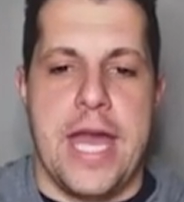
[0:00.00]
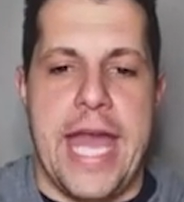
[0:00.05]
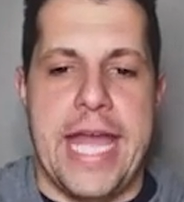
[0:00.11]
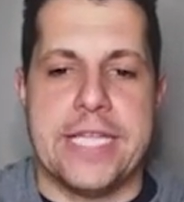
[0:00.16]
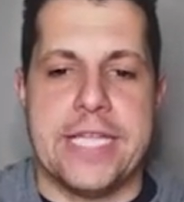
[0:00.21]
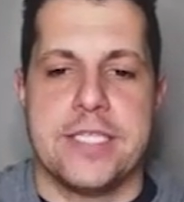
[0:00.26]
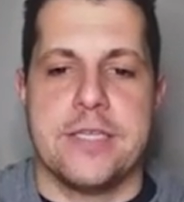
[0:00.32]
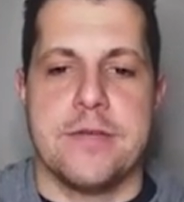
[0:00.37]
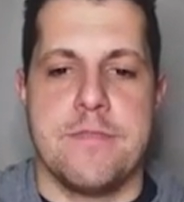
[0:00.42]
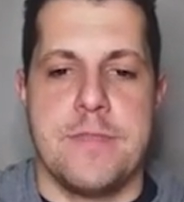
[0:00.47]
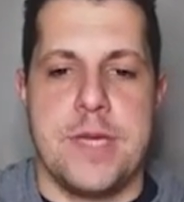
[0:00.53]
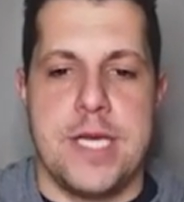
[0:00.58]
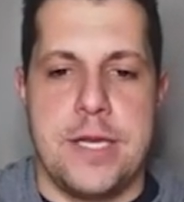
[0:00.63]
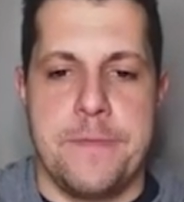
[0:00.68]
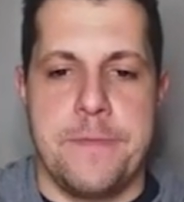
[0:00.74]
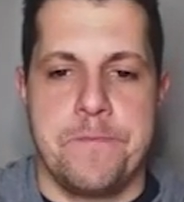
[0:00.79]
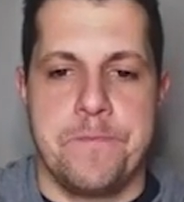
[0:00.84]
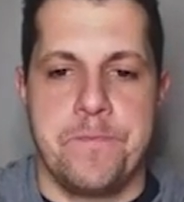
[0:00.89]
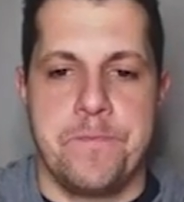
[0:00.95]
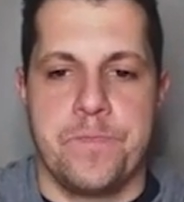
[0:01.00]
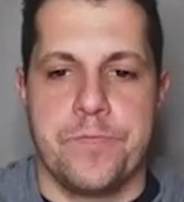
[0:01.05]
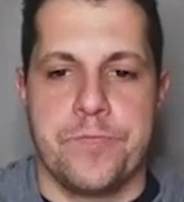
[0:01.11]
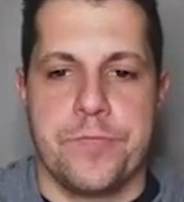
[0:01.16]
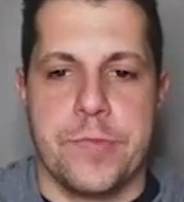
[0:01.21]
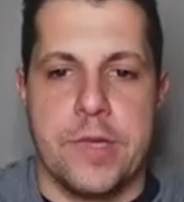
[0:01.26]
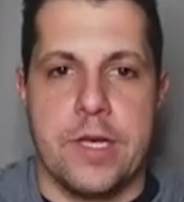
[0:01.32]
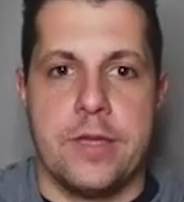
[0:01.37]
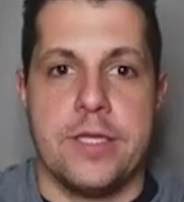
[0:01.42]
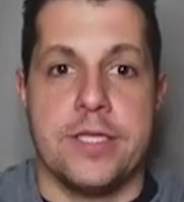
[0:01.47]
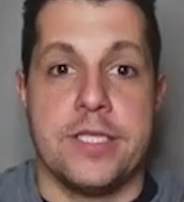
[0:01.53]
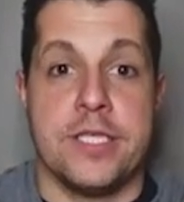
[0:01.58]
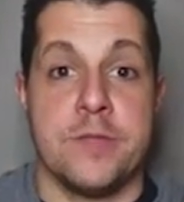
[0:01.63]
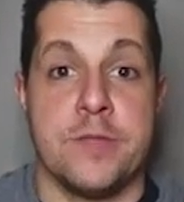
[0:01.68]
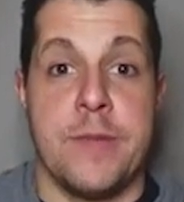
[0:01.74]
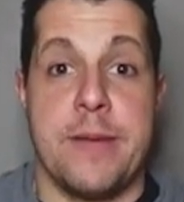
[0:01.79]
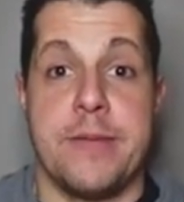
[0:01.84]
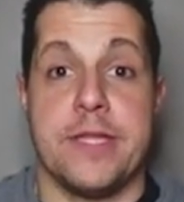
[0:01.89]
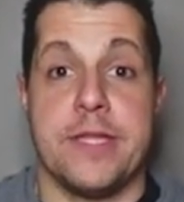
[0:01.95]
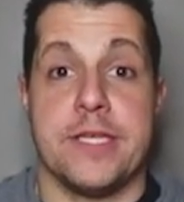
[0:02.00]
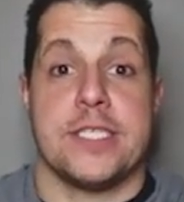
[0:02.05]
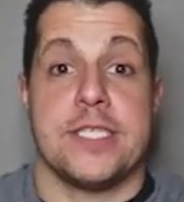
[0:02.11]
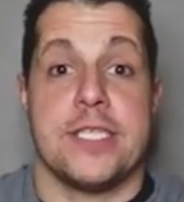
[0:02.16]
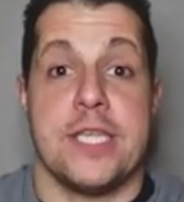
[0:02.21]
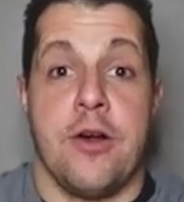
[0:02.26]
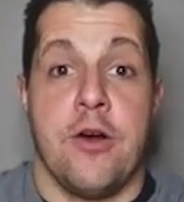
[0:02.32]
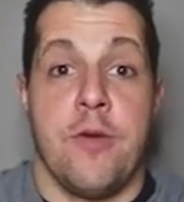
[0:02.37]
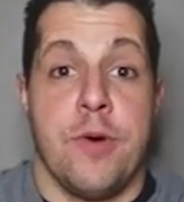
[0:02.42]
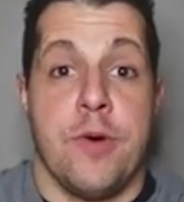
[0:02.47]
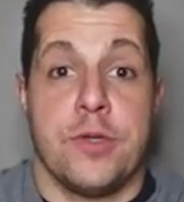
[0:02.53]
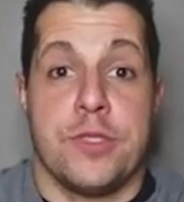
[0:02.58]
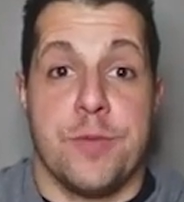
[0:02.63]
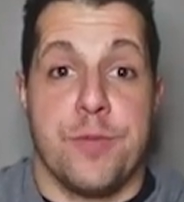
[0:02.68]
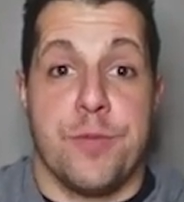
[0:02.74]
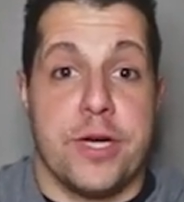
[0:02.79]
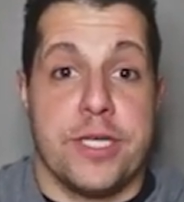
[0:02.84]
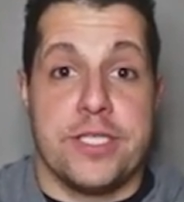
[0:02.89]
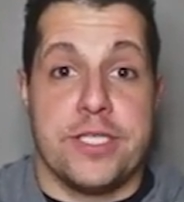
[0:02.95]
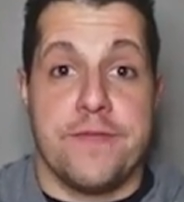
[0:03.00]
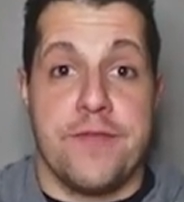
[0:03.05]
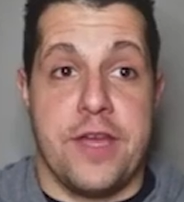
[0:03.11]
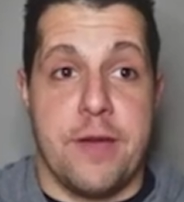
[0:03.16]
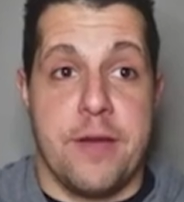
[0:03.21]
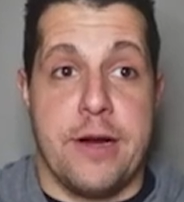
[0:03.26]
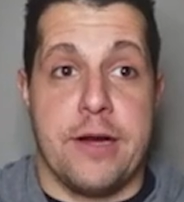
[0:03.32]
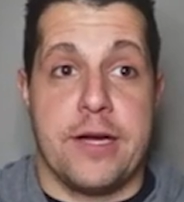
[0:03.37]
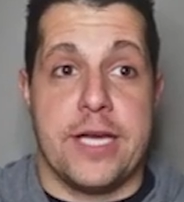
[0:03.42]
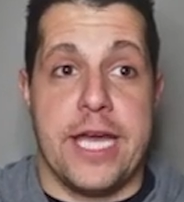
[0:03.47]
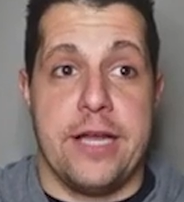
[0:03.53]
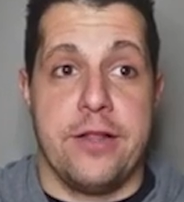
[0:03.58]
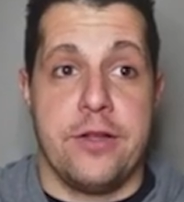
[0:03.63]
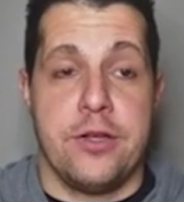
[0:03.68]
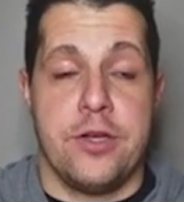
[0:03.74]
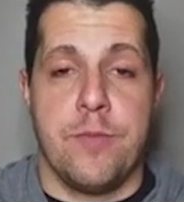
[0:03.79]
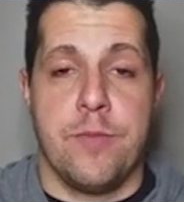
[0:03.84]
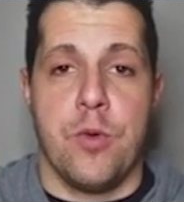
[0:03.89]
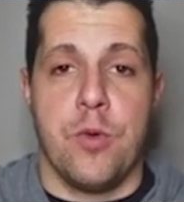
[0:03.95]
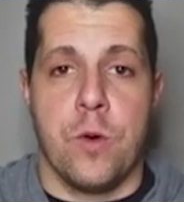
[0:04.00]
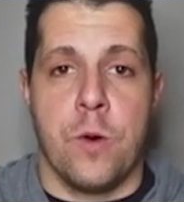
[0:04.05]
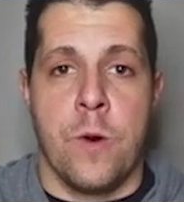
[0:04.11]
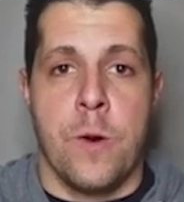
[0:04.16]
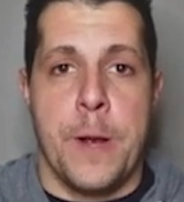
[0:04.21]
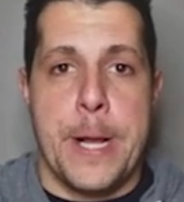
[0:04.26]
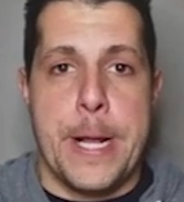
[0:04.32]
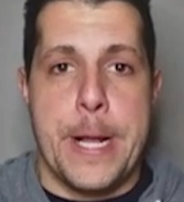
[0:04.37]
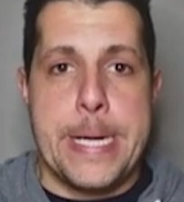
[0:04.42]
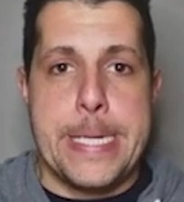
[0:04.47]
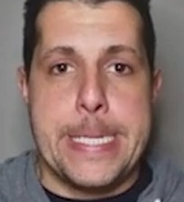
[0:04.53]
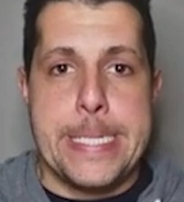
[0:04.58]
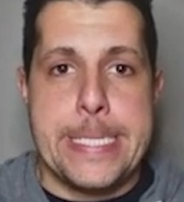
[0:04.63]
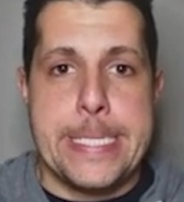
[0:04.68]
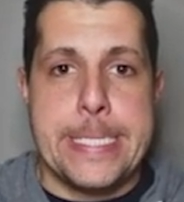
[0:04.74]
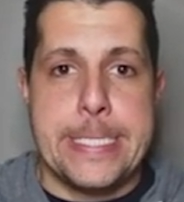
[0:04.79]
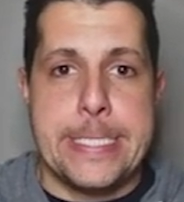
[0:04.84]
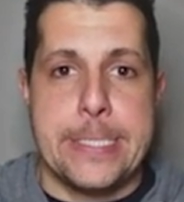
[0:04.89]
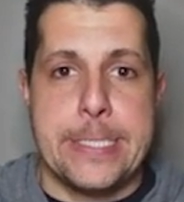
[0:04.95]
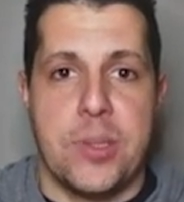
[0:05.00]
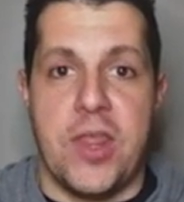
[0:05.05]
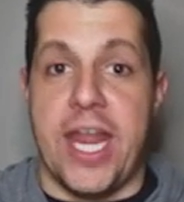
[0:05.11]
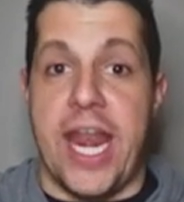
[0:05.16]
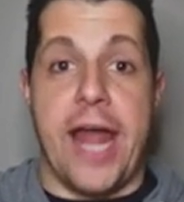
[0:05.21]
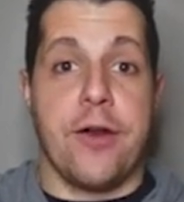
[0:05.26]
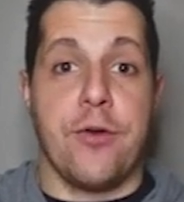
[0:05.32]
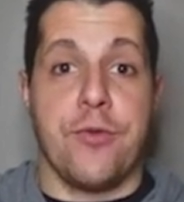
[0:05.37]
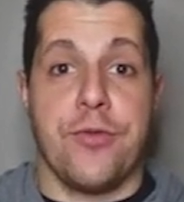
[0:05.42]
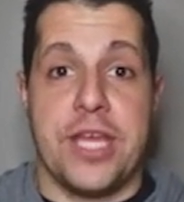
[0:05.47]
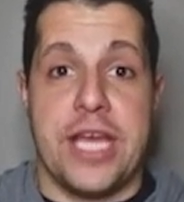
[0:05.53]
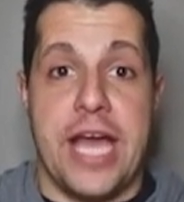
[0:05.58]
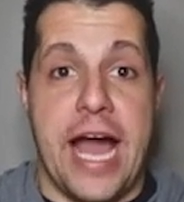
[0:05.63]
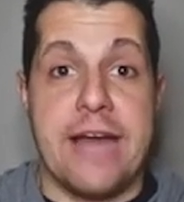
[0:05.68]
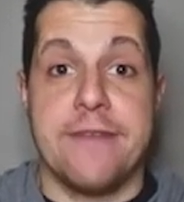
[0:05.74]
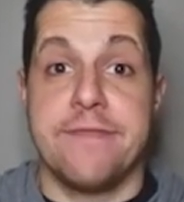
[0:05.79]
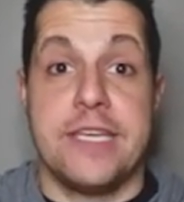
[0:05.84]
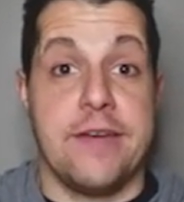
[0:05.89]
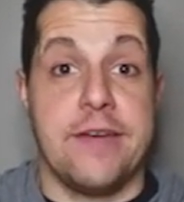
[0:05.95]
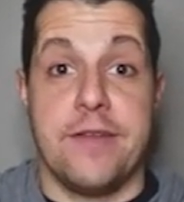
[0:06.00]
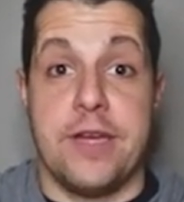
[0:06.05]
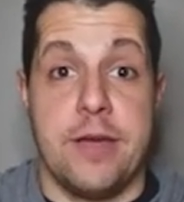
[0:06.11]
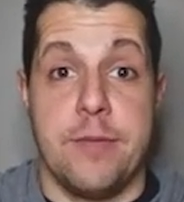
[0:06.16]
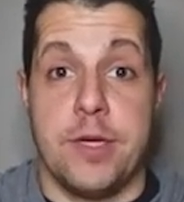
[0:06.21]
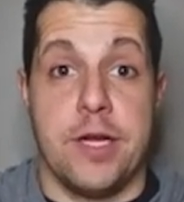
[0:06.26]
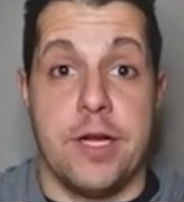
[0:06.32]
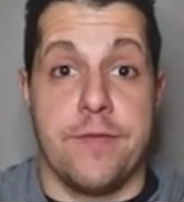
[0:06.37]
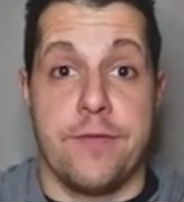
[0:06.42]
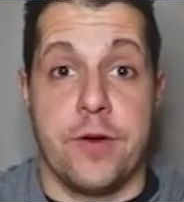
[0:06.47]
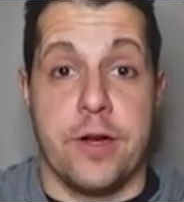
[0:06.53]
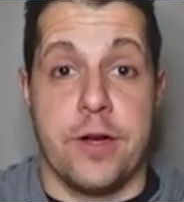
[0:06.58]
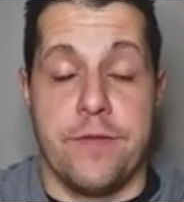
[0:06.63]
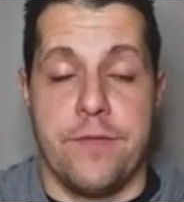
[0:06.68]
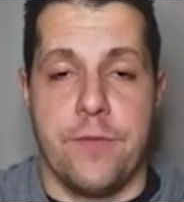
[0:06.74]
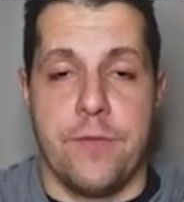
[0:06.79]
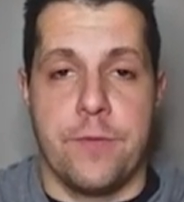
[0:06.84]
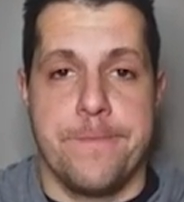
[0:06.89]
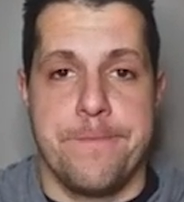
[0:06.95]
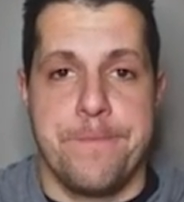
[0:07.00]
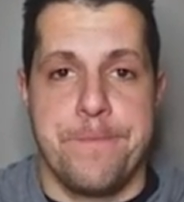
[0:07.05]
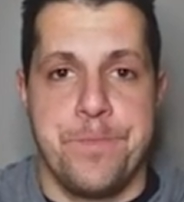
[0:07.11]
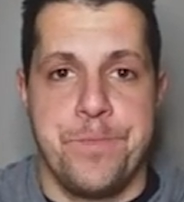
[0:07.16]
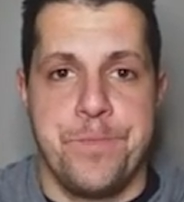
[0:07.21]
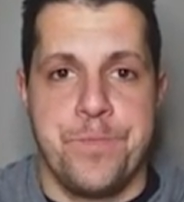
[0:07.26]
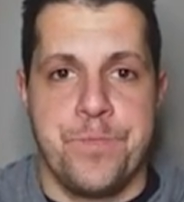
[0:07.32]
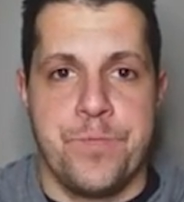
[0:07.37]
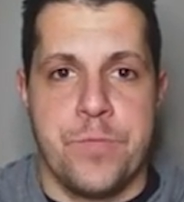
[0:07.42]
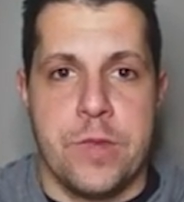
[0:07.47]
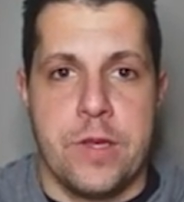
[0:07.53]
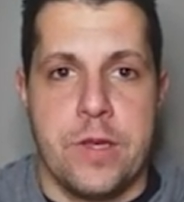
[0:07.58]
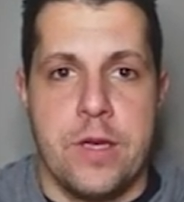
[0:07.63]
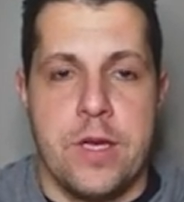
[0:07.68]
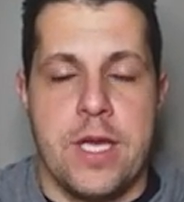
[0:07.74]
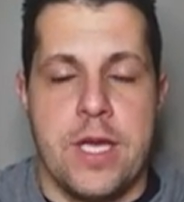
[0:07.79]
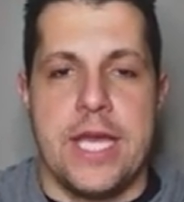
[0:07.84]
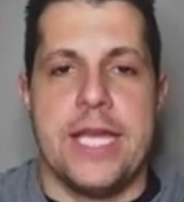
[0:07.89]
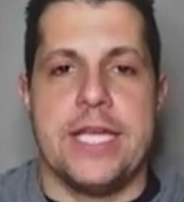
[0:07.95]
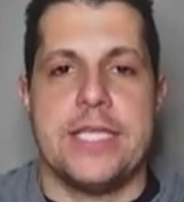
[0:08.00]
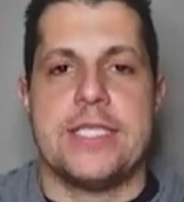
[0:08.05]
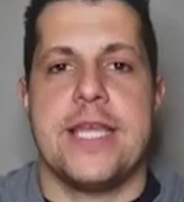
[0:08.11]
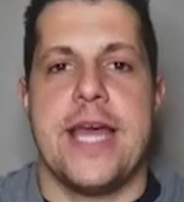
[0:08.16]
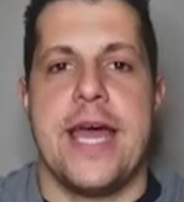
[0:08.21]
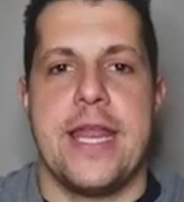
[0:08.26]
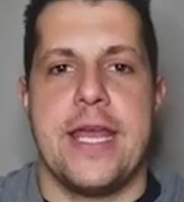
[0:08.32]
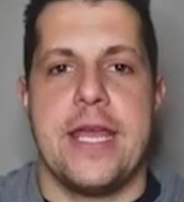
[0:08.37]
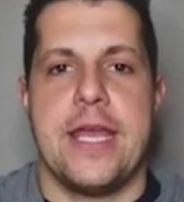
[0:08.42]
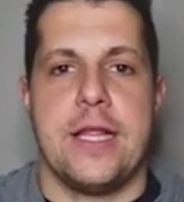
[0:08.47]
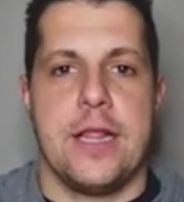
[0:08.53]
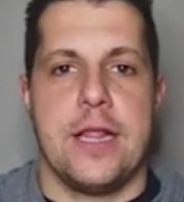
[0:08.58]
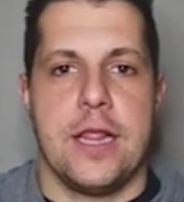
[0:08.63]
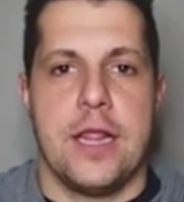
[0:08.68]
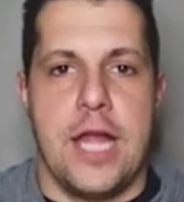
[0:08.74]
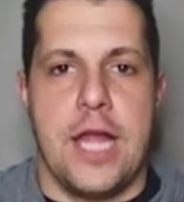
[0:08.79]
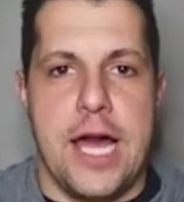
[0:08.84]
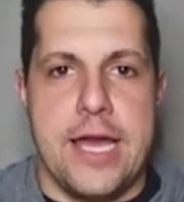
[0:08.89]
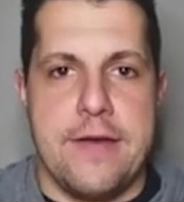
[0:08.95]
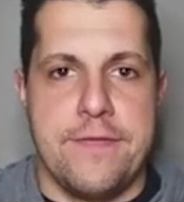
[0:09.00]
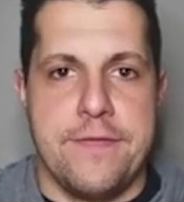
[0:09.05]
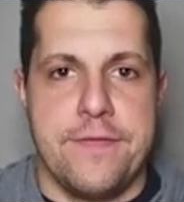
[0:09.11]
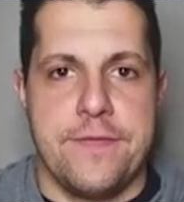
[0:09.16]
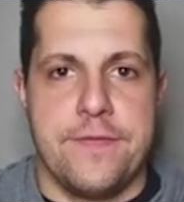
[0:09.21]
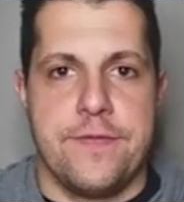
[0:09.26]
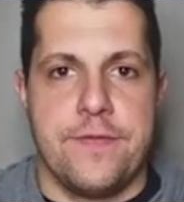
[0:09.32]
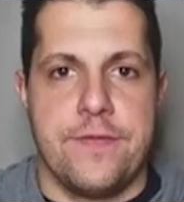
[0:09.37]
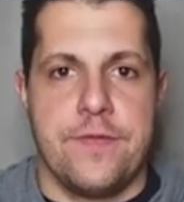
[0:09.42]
And to me, this is maybe the single most impressive thing about Kalen DeBoer that I don't think I've given him enough credit for, is that in life,